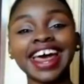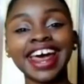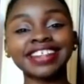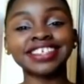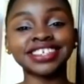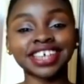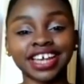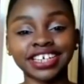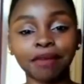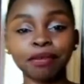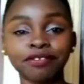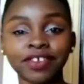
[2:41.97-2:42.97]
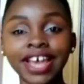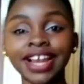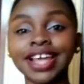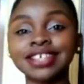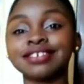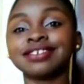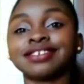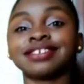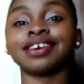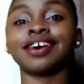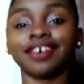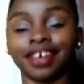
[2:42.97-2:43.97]
And the second type of necklace,
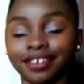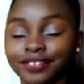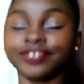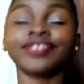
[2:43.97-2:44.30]
okay,